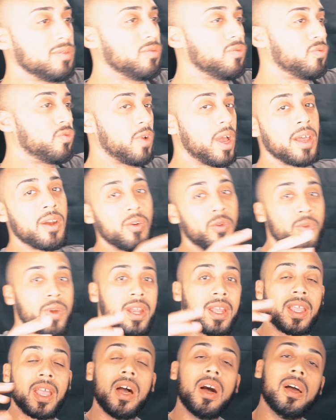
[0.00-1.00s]

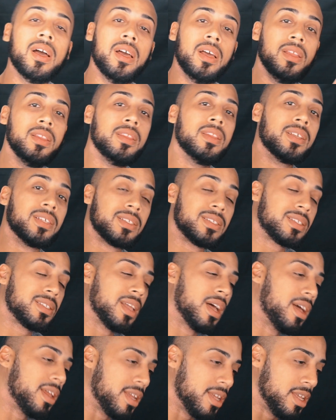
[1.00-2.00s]
rhetoric in the
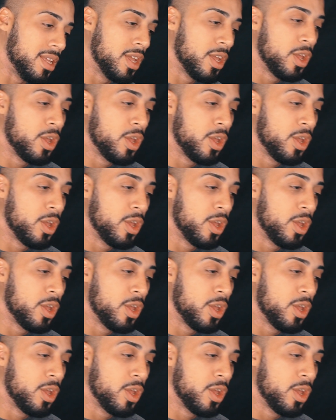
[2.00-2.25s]
study